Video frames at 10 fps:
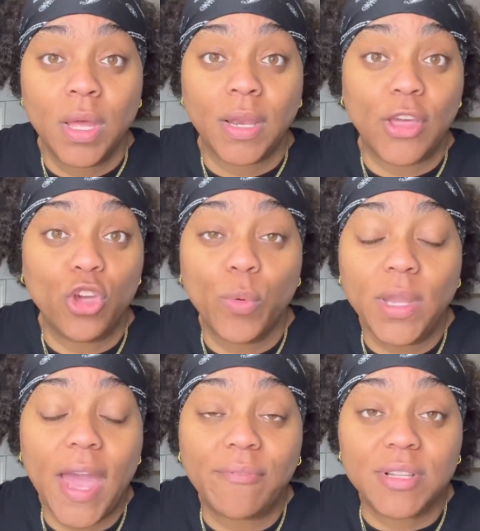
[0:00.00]
Like you
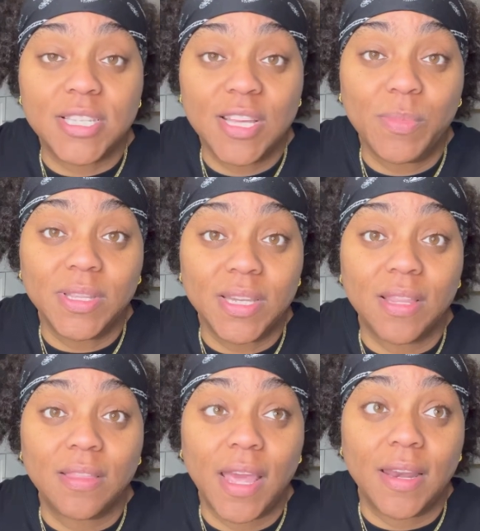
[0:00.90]
really have to sit with
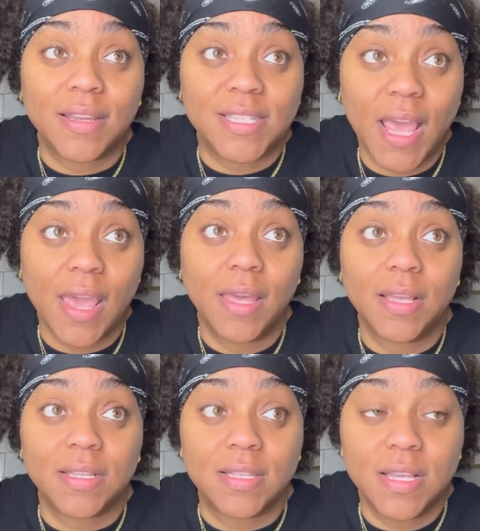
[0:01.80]
it and say,
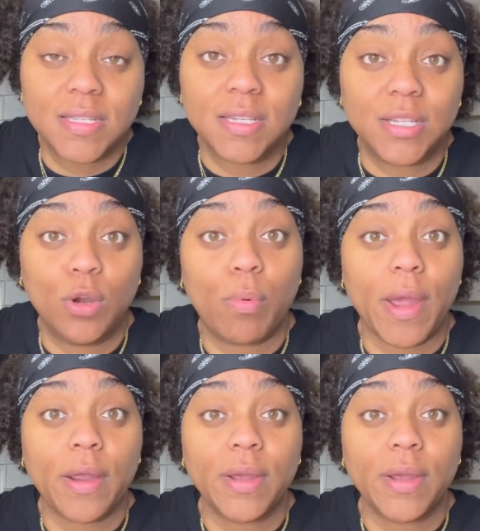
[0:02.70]
is this a deal breaker?